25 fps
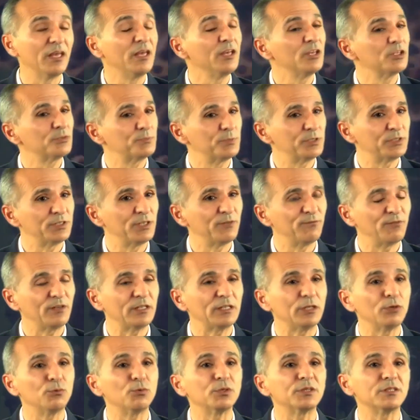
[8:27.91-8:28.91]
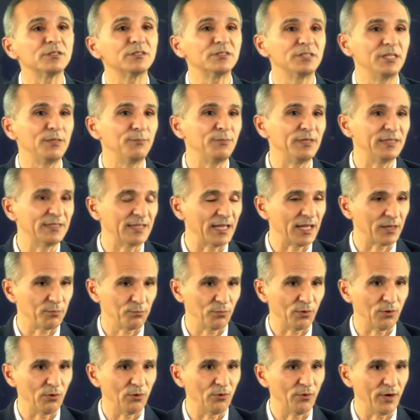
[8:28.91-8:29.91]
specifically with the CPTAC
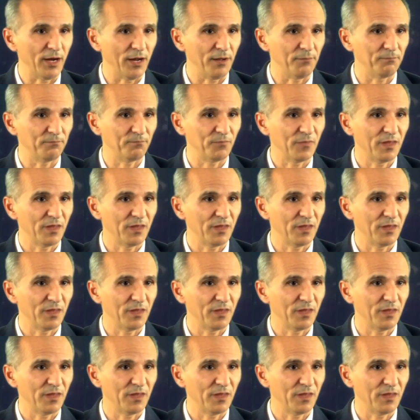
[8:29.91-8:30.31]
program.